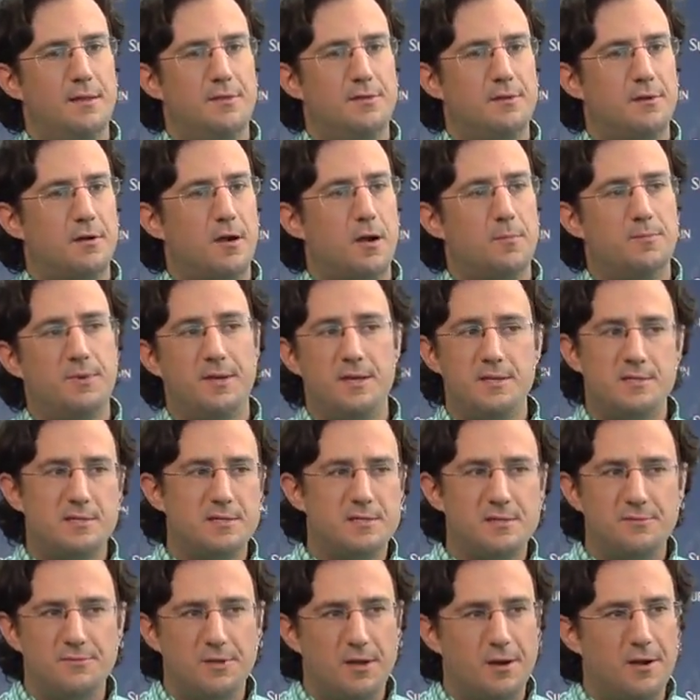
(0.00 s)
There are
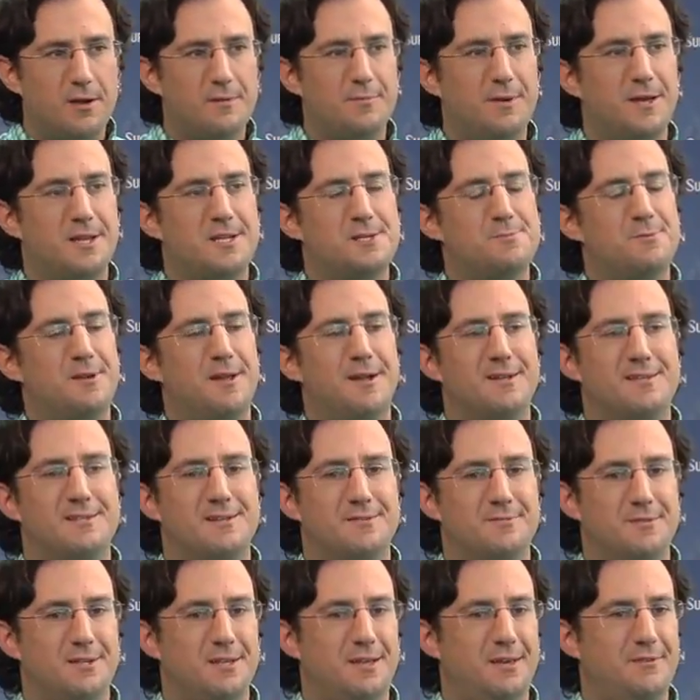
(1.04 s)
pieces of yard management
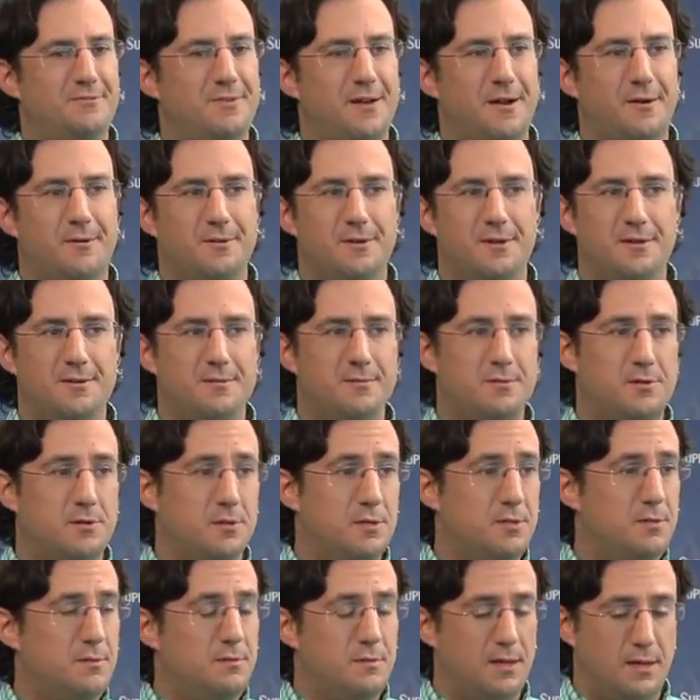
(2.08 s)
activity found in
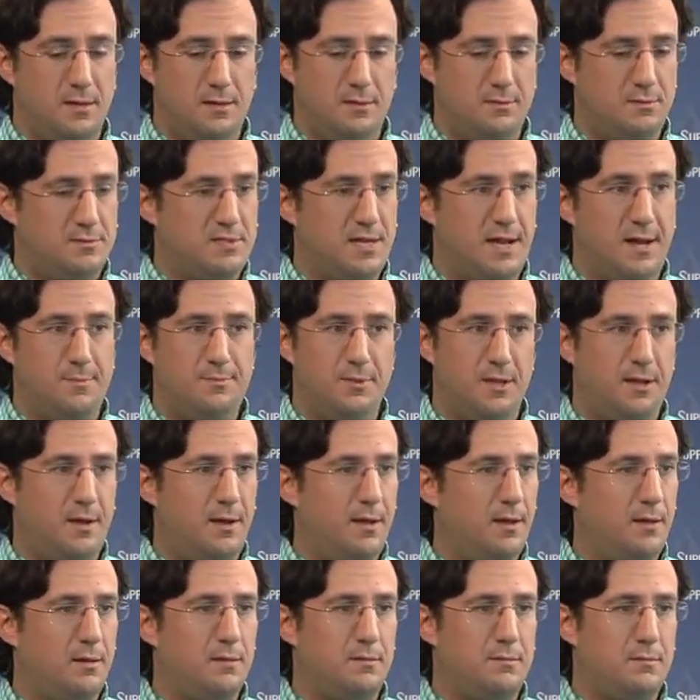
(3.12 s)
good
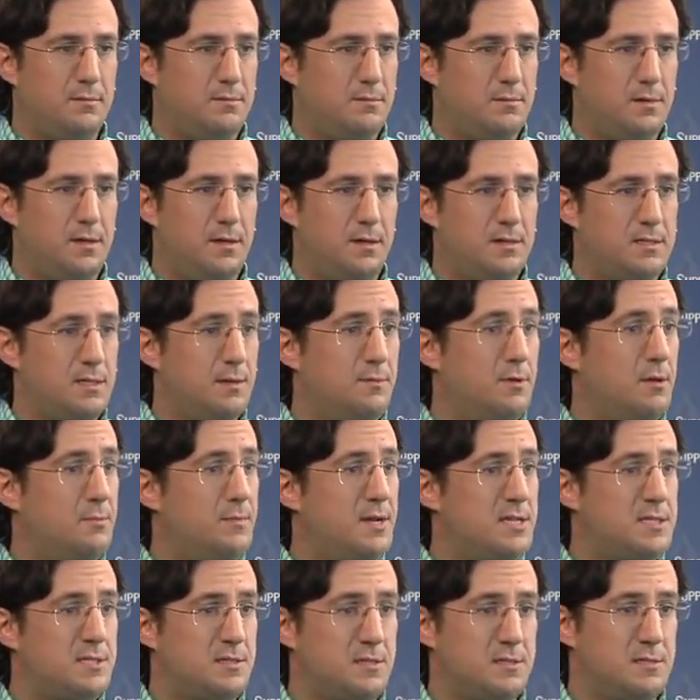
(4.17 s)
top-line
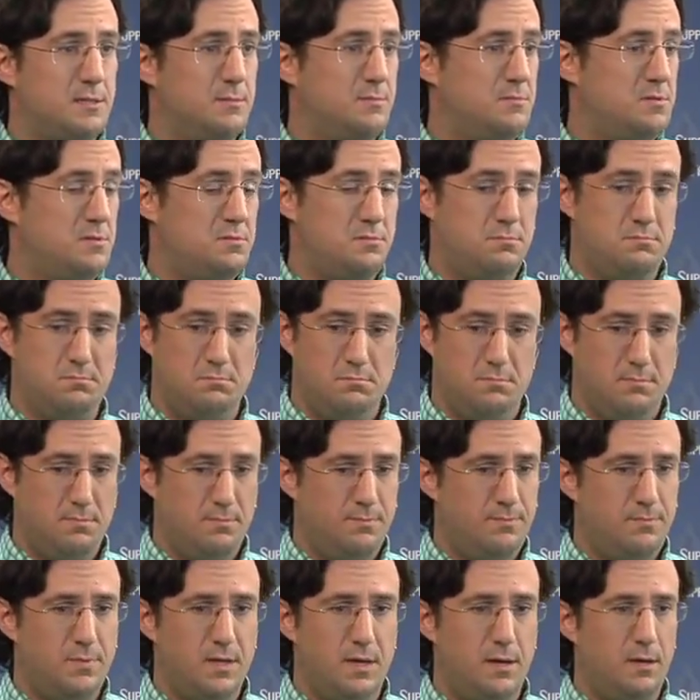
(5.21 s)
WMS systems.
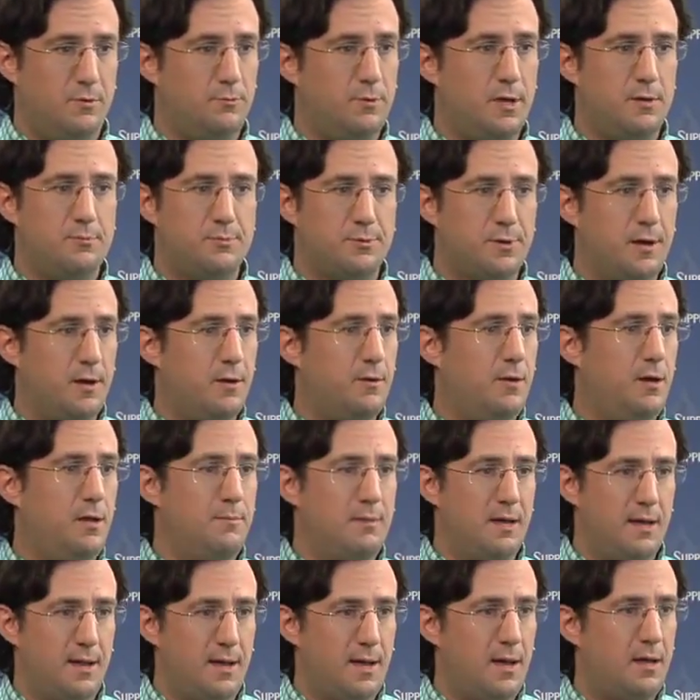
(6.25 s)
Red Prairie,
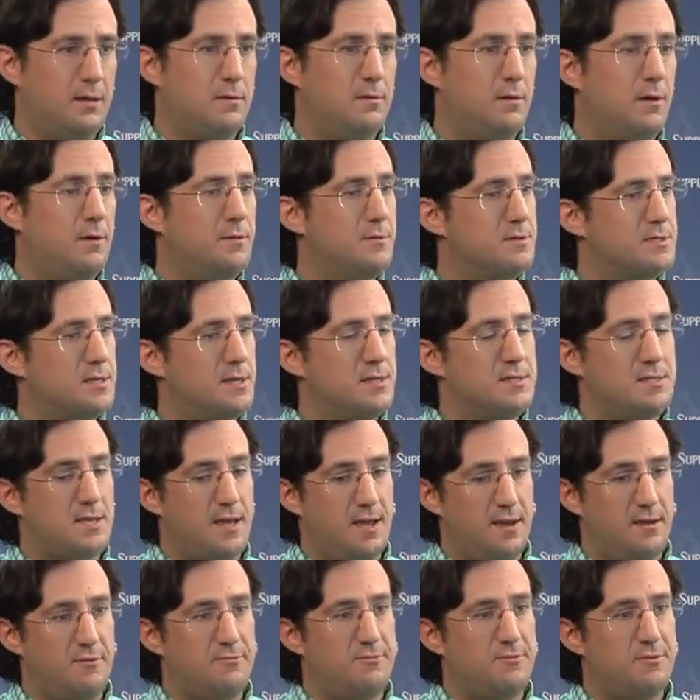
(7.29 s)
Manhattan, all those guys
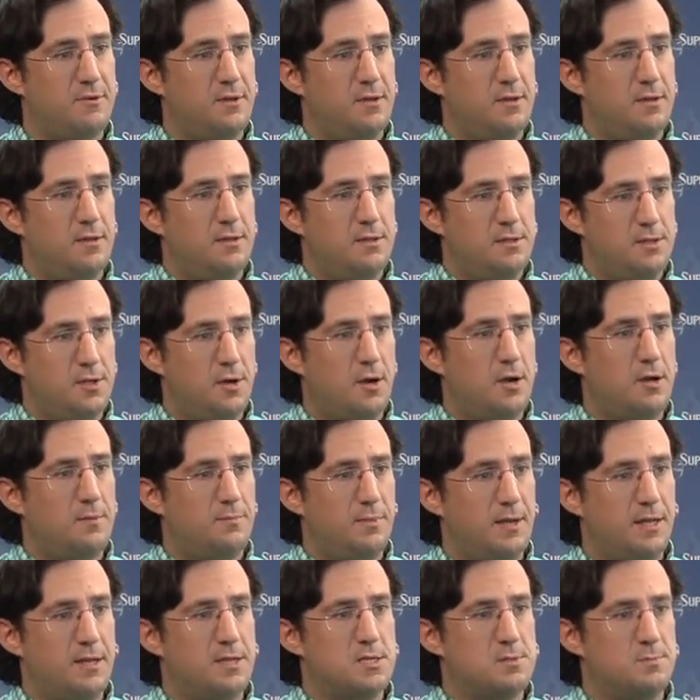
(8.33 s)
have
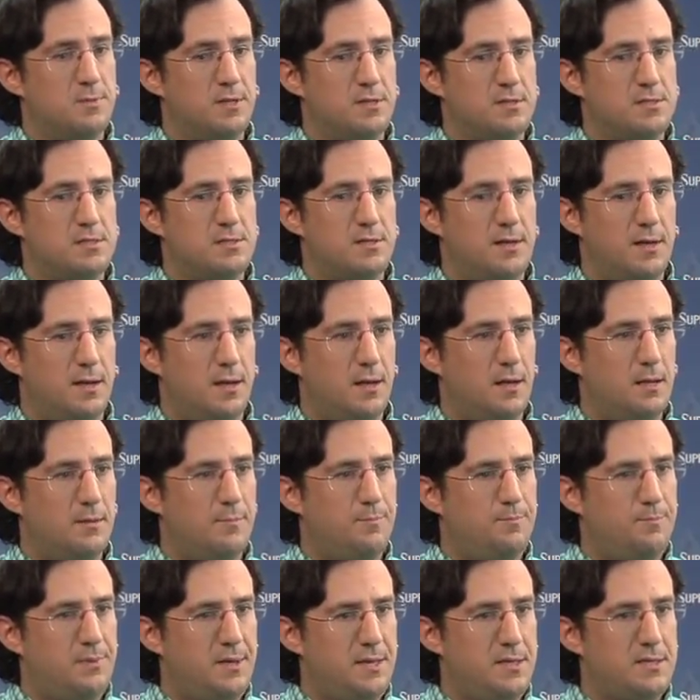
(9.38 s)
yard management
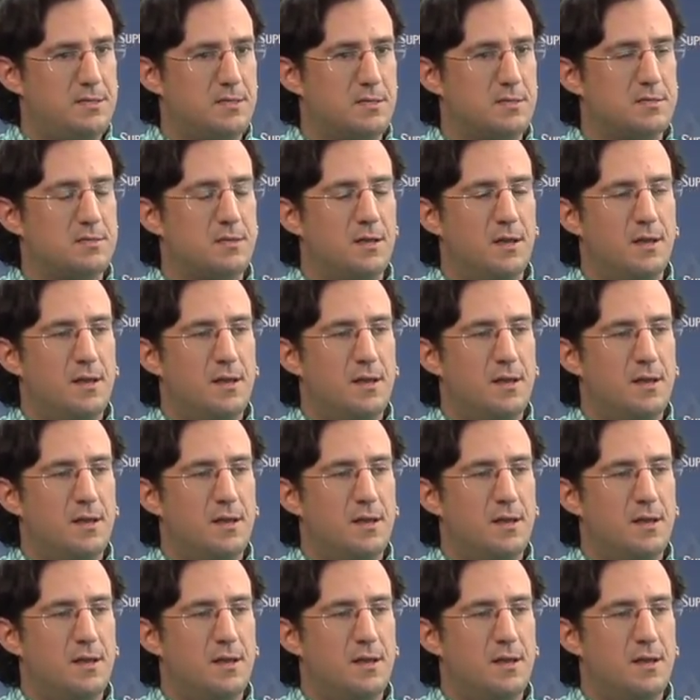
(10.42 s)
pieces.